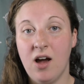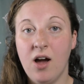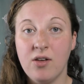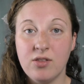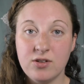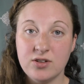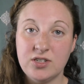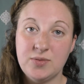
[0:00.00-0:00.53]

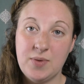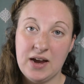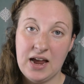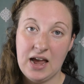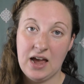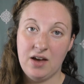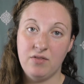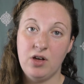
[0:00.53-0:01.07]
Others might
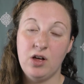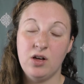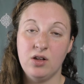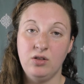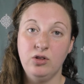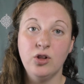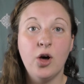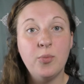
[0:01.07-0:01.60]
have a
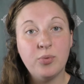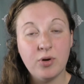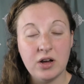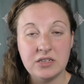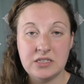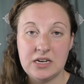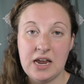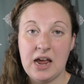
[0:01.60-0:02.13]
low
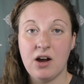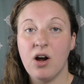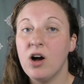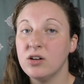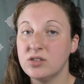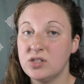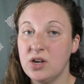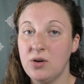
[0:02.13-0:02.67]
porosity hair
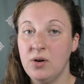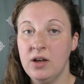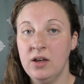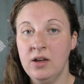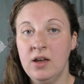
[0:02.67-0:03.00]
also,